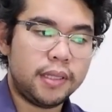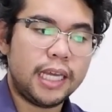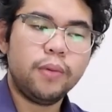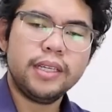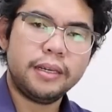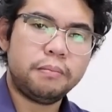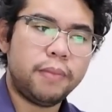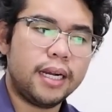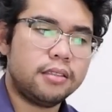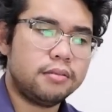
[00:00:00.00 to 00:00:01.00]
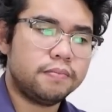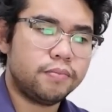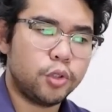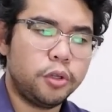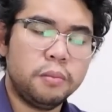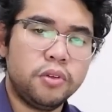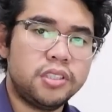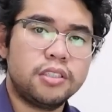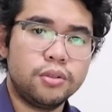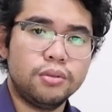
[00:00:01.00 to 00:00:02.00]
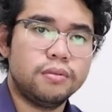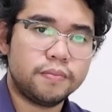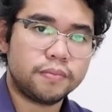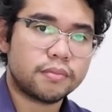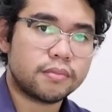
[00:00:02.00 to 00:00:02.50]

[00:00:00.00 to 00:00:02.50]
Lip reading: But I will get back to doing music soon,